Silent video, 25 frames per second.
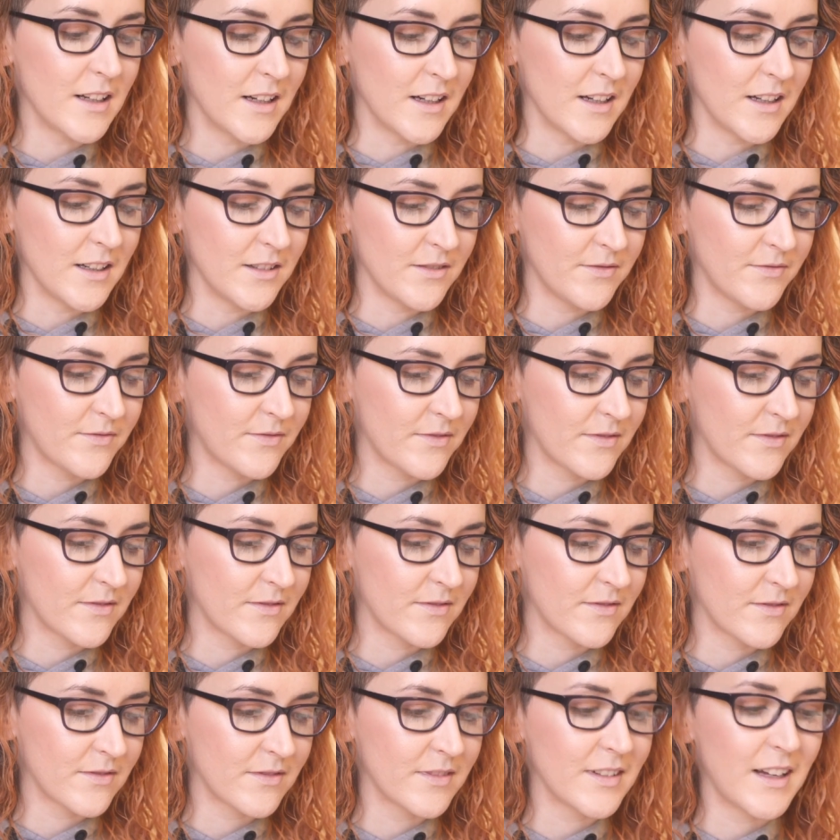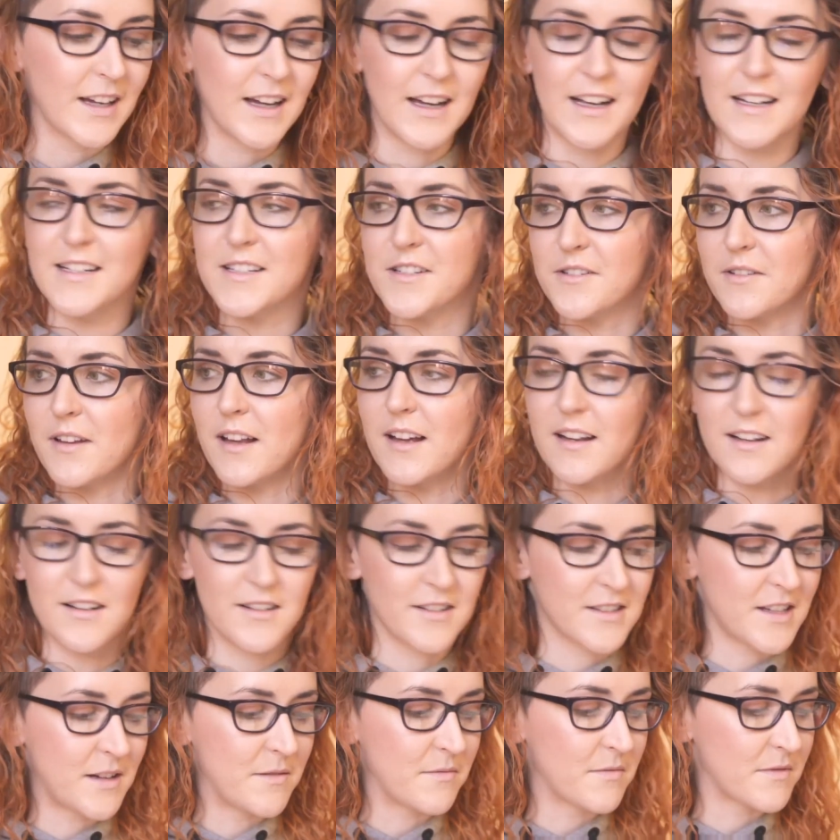chain management as well.
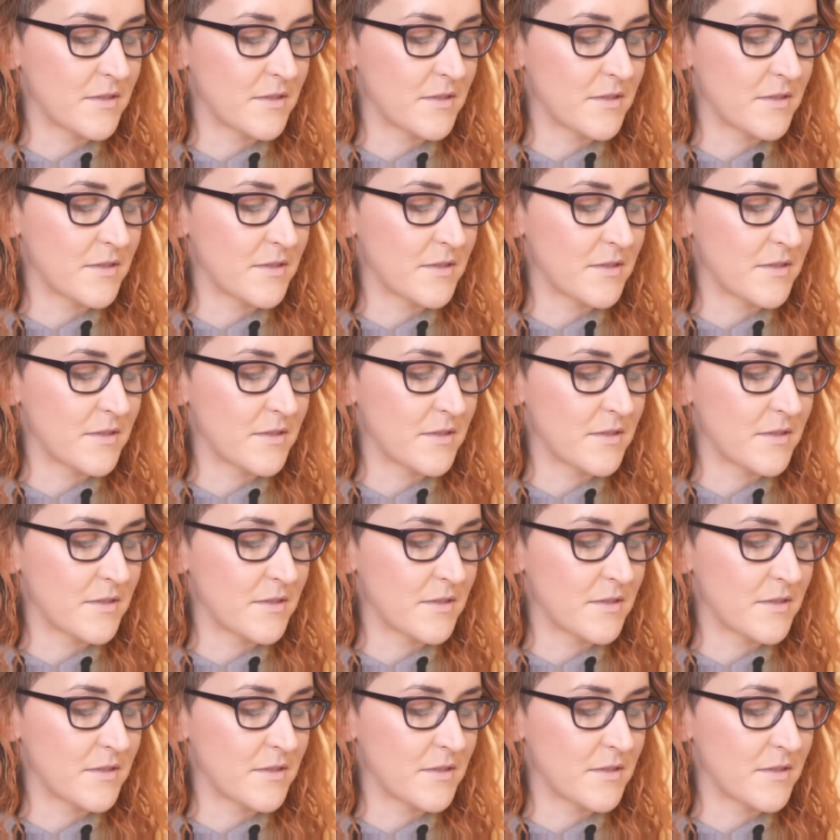And I